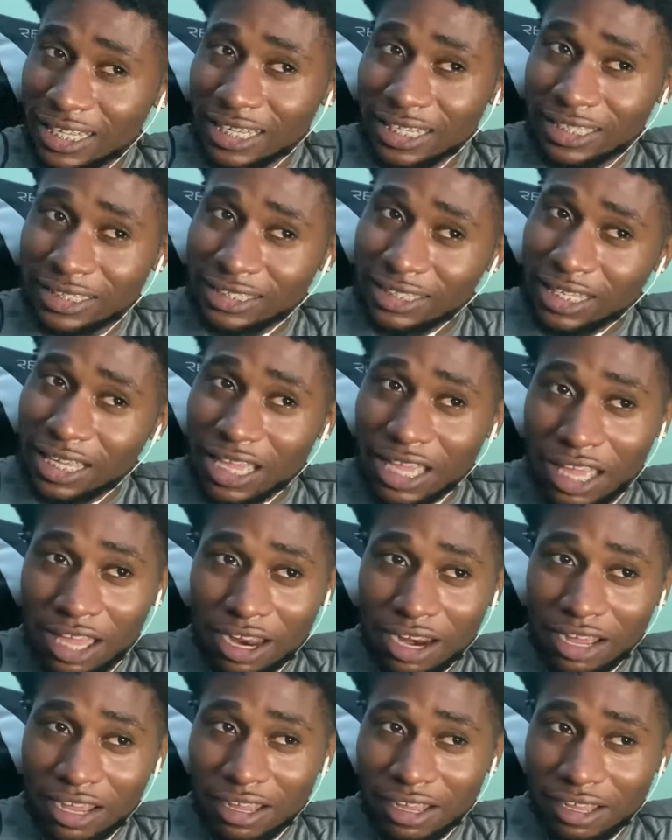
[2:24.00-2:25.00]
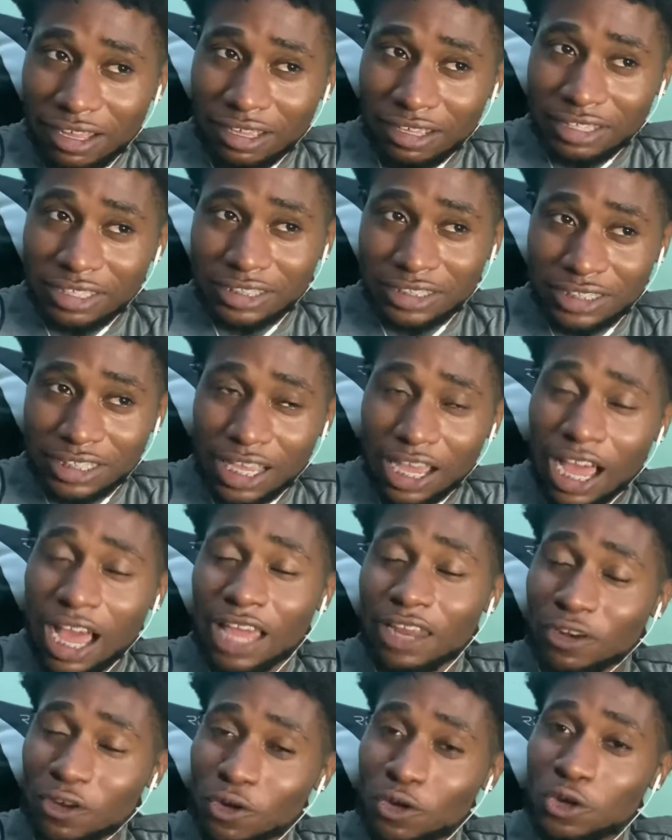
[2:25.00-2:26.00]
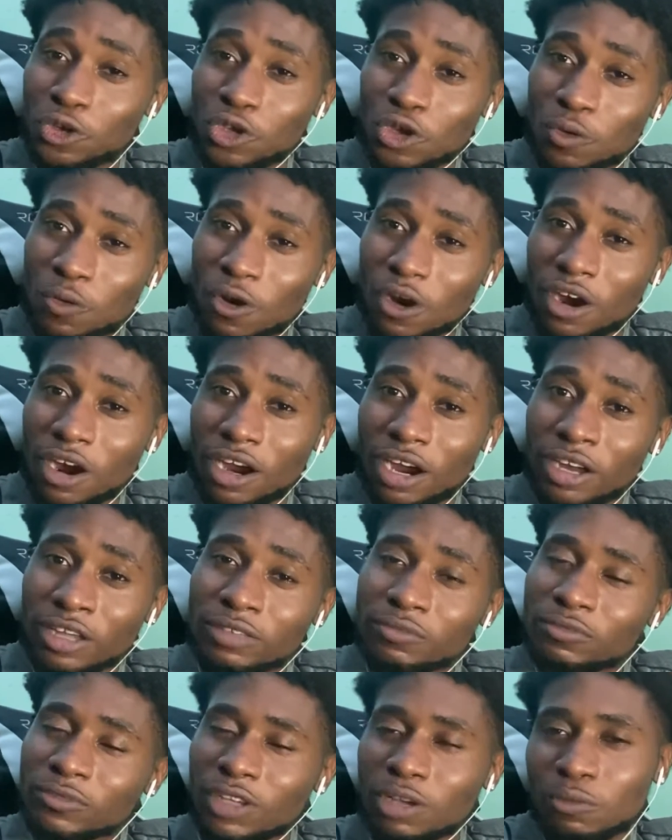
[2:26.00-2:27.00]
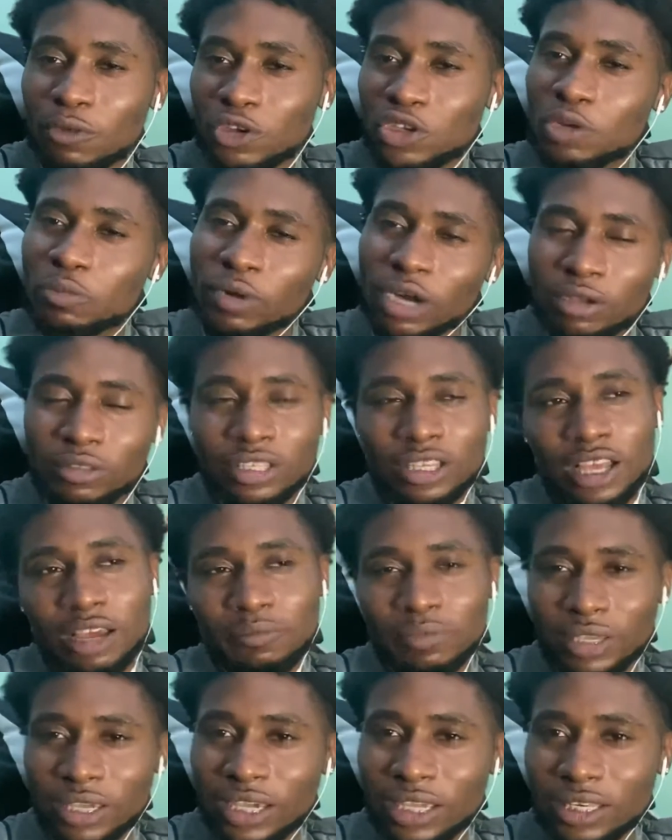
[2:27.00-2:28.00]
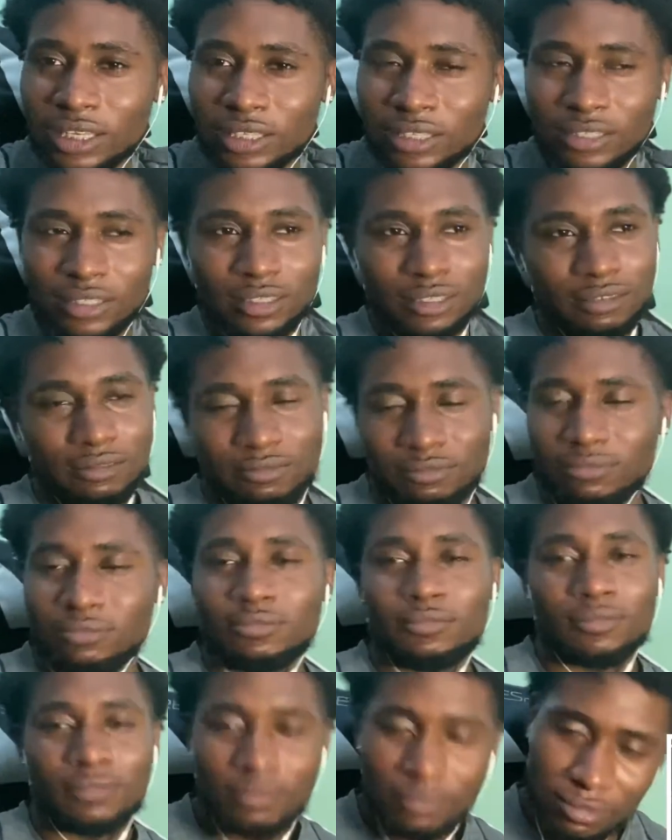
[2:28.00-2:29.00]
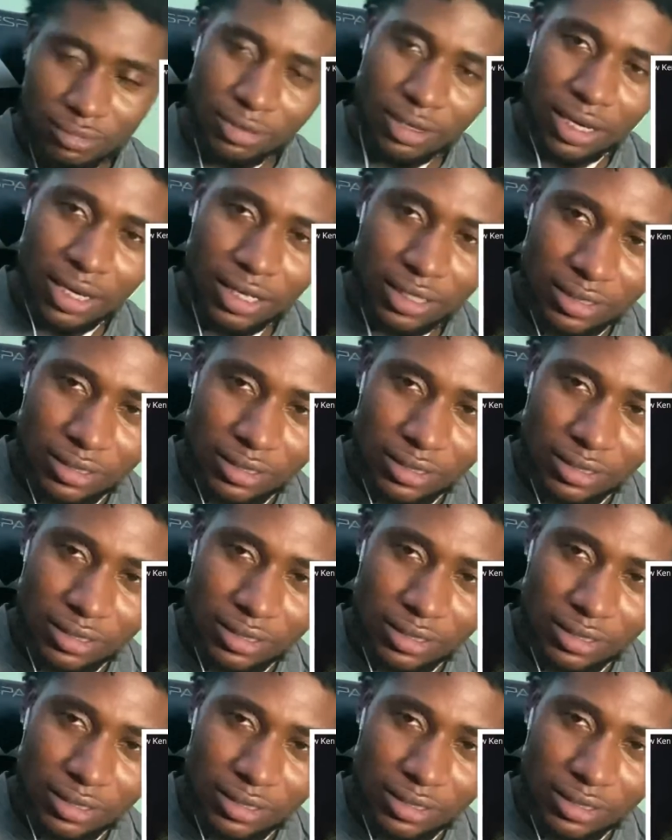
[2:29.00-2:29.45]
I know who you are. Come on, you probably think I'm Ken. Bruh.